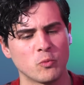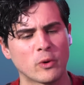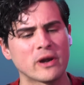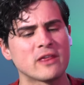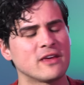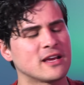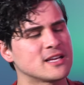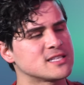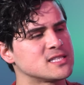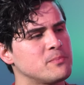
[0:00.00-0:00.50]
What do
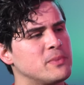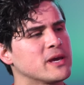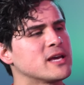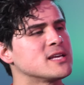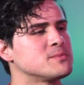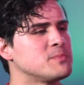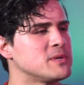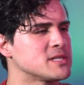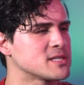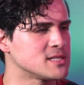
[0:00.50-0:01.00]
you think is the
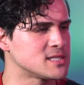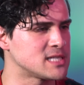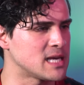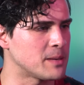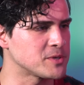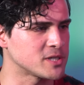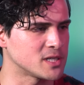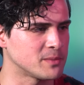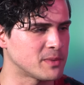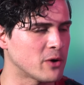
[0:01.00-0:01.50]
biggest
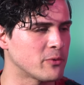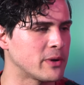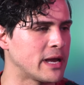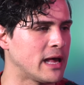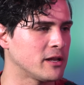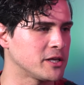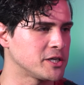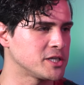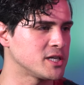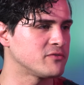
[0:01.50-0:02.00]
misconception about
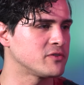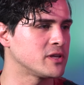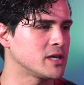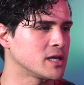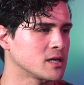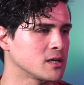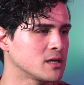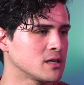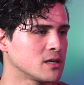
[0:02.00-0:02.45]
reality shifting?